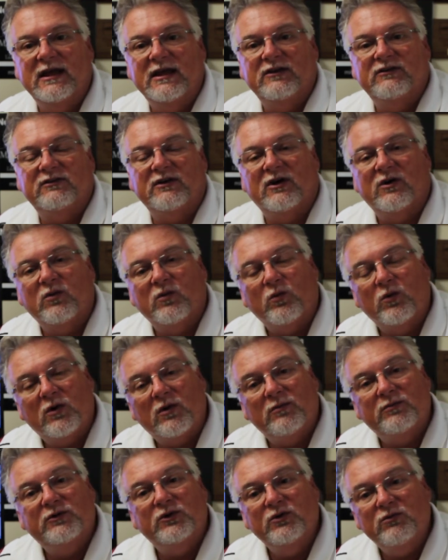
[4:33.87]
So
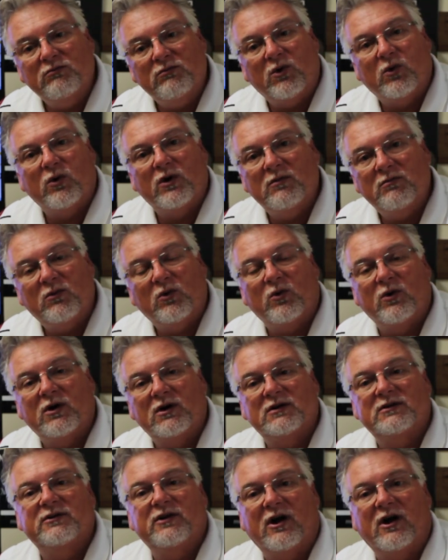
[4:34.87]
we'll do more and more.